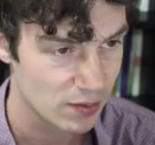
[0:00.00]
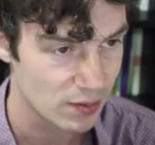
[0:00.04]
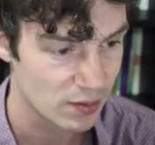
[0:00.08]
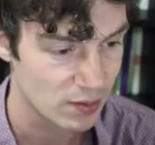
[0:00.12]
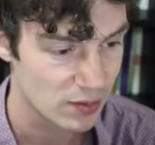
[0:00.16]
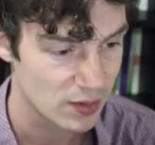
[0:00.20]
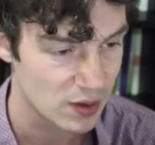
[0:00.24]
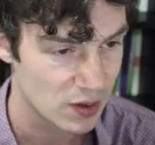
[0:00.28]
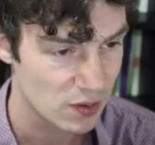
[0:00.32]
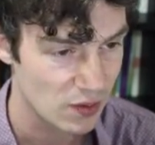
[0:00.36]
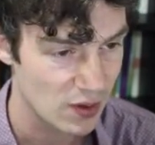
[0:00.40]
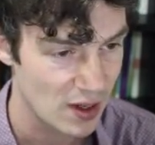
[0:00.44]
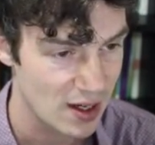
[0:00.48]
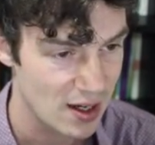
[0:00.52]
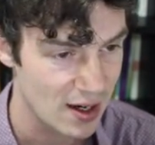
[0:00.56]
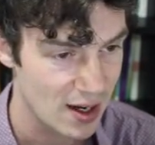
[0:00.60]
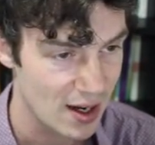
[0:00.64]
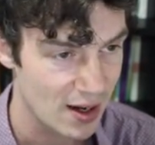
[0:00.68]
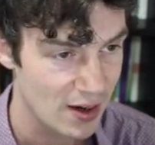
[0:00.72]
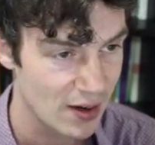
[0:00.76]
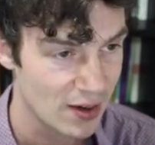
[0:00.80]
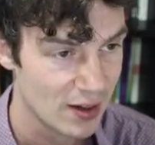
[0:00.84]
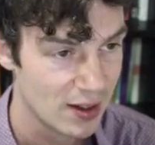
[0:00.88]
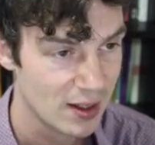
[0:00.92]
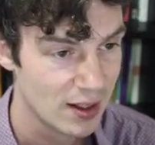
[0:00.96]
Let's find
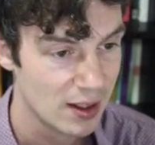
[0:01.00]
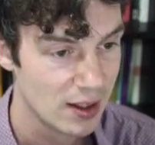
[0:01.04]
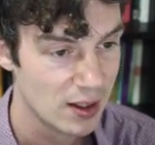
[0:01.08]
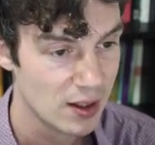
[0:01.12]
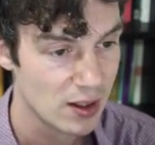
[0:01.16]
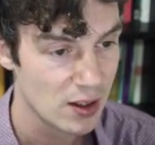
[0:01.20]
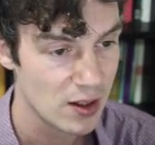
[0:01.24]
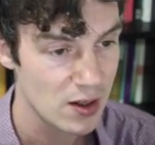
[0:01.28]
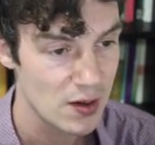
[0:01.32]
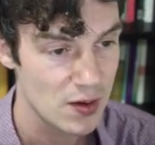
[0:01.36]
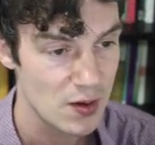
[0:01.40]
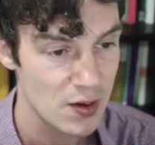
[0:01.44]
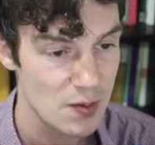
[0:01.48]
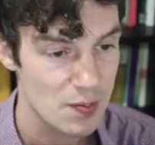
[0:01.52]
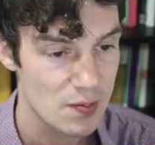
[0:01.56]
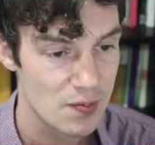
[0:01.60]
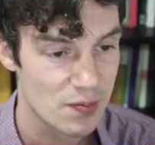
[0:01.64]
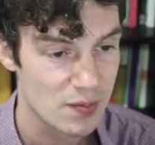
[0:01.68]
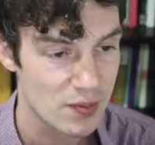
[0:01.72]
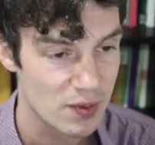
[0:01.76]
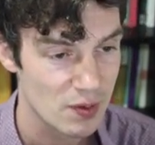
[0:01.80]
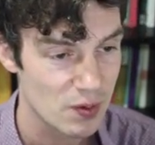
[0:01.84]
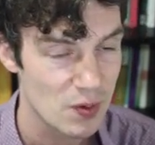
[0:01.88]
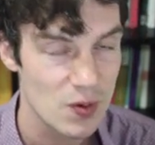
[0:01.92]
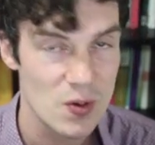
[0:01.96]
out. Oh no,
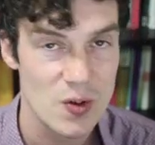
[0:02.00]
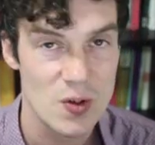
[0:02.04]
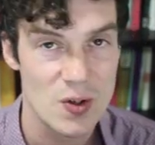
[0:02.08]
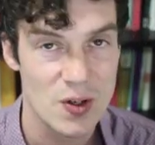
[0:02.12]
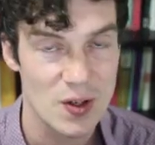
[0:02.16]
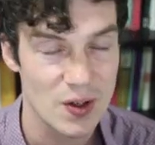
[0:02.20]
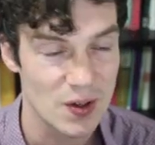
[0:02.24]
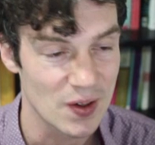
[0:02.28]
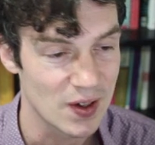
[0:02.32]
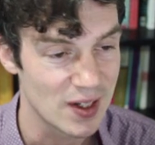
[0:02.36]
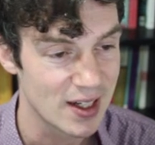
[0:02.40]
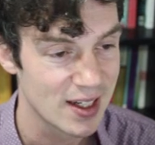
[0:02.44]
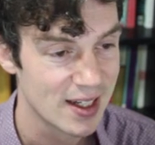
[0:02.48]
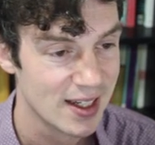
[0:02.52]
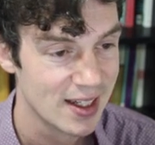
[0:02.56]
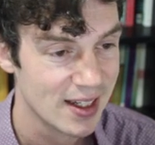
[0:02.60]
we're all good.